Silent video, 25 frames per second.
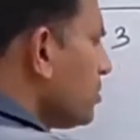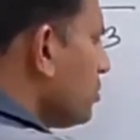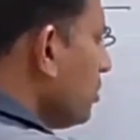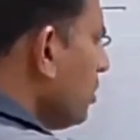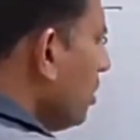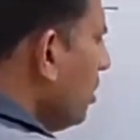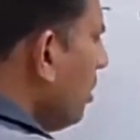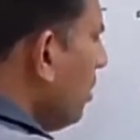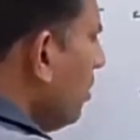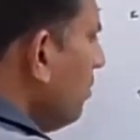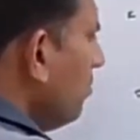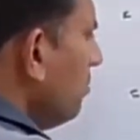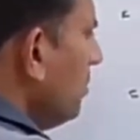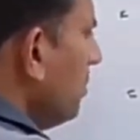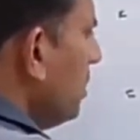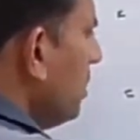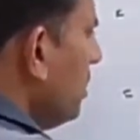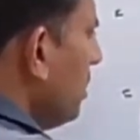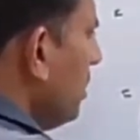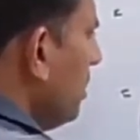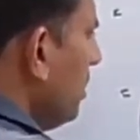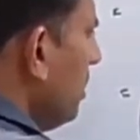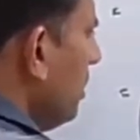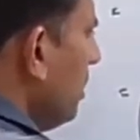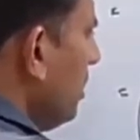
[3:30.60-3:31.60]
so
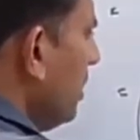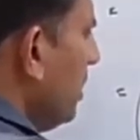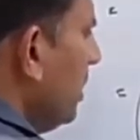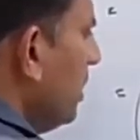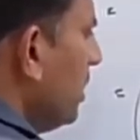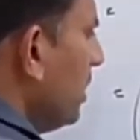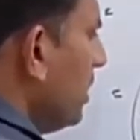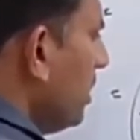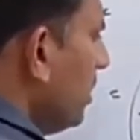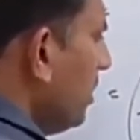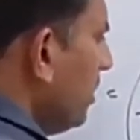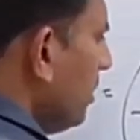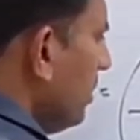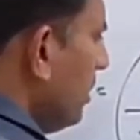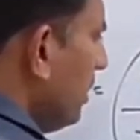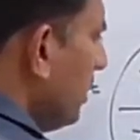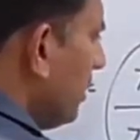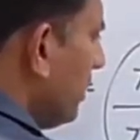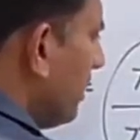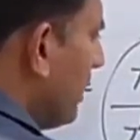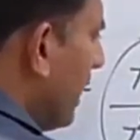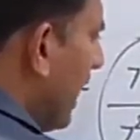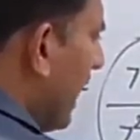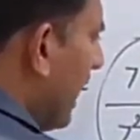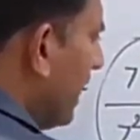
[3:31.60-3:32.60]
here
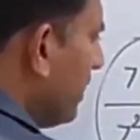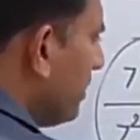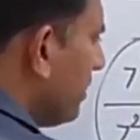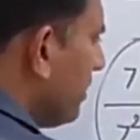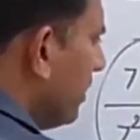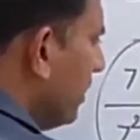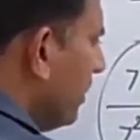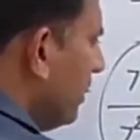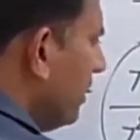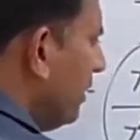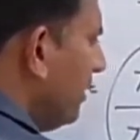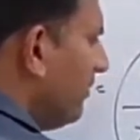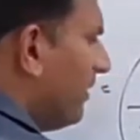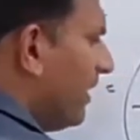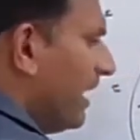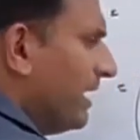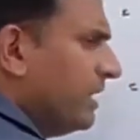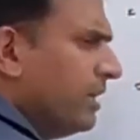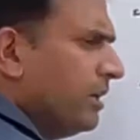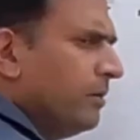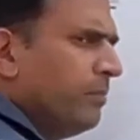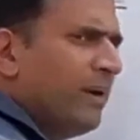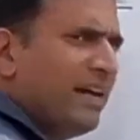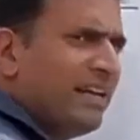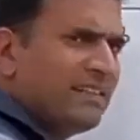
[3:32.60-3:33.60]
that
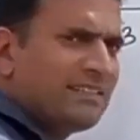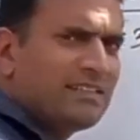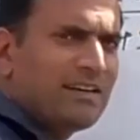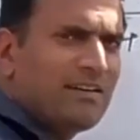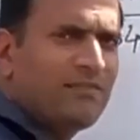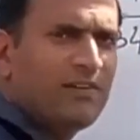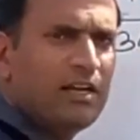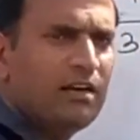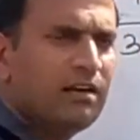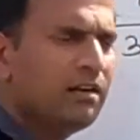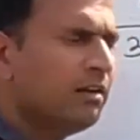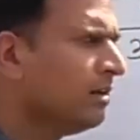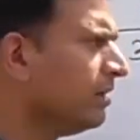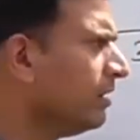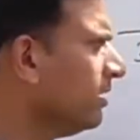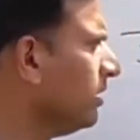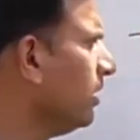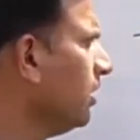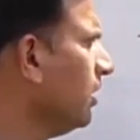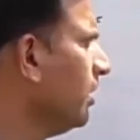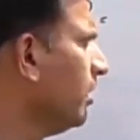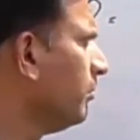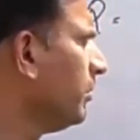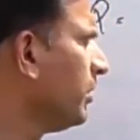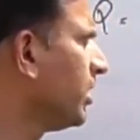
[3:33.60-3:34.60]
divided by 7,
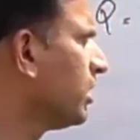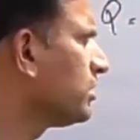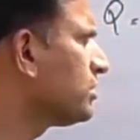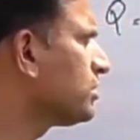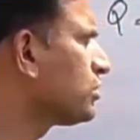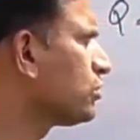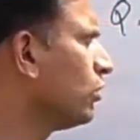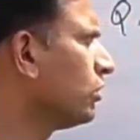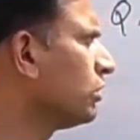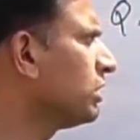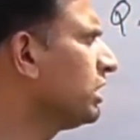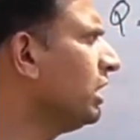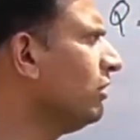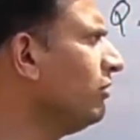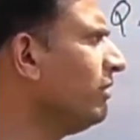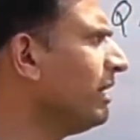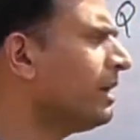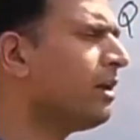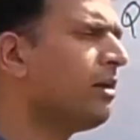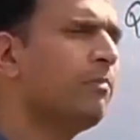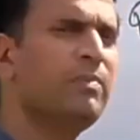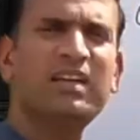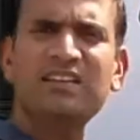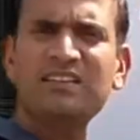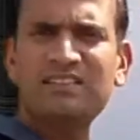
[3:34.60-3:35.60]
because total we
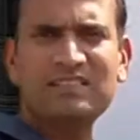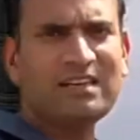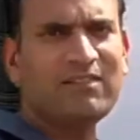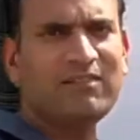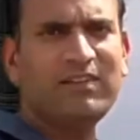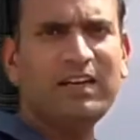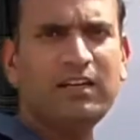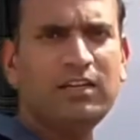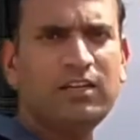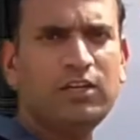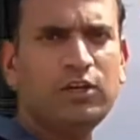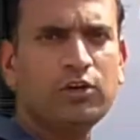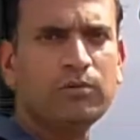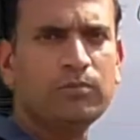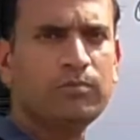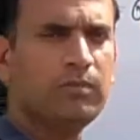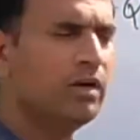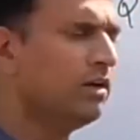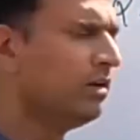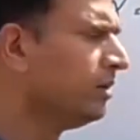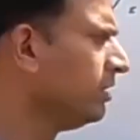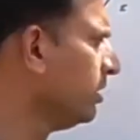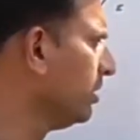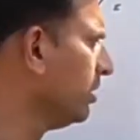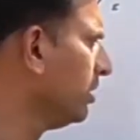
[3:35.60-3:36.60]
are having 7 cube.
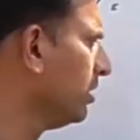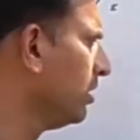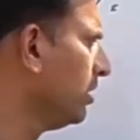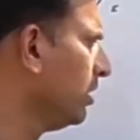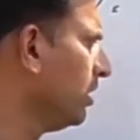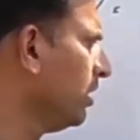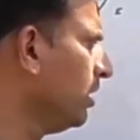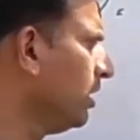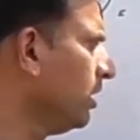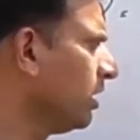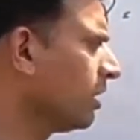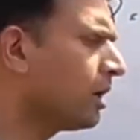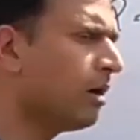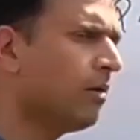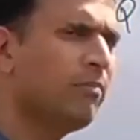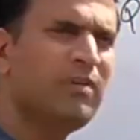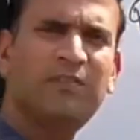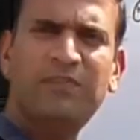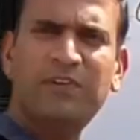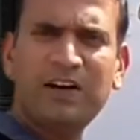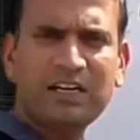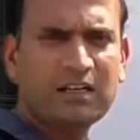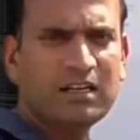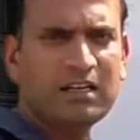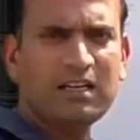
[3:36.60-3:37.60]

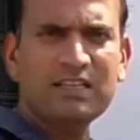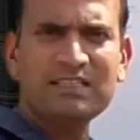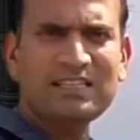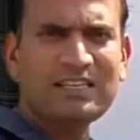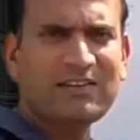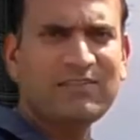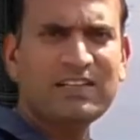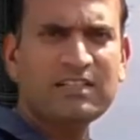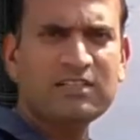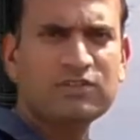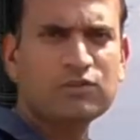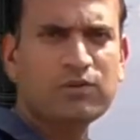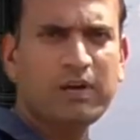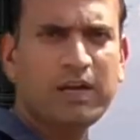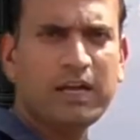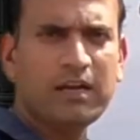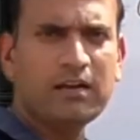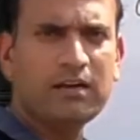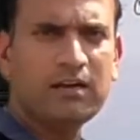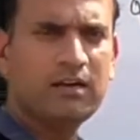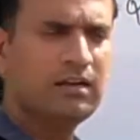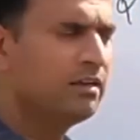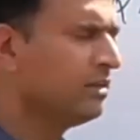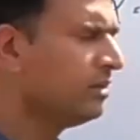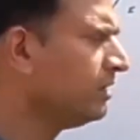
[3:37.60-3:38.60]
Common factor is 7 square.
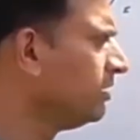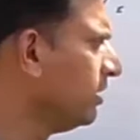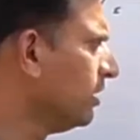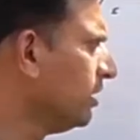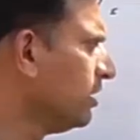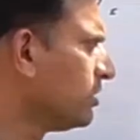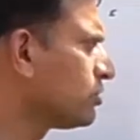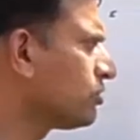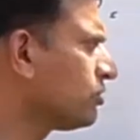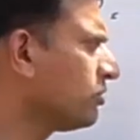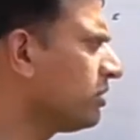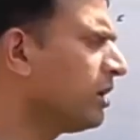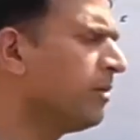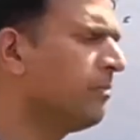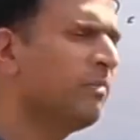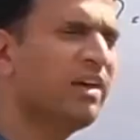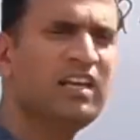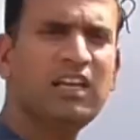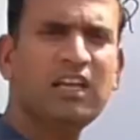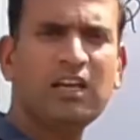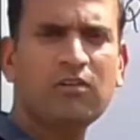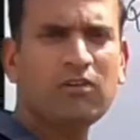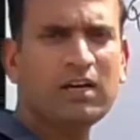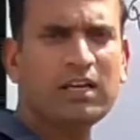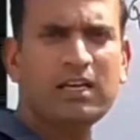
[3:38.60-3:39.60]
So the
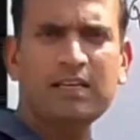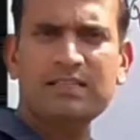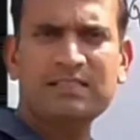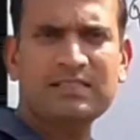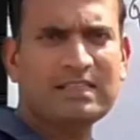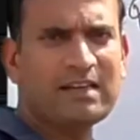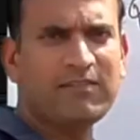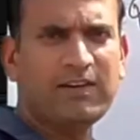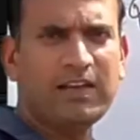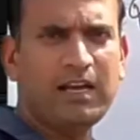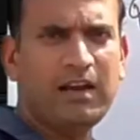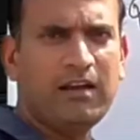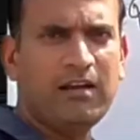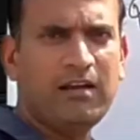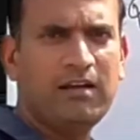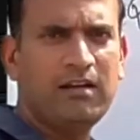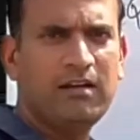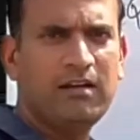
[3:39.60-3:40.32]
remaining one is 7.